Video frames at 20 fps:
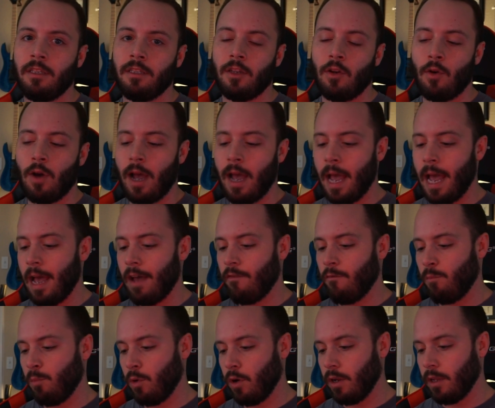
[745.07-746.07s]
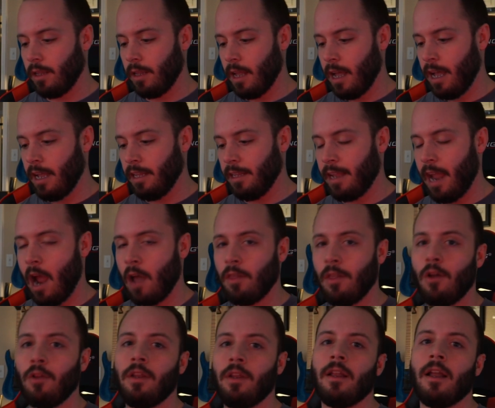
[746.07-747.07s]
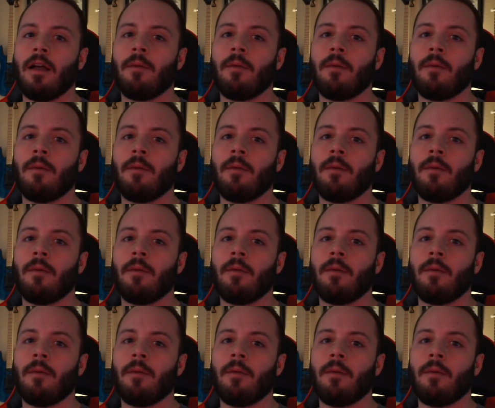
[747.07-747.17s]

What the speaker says: So I have book 9 downloaded.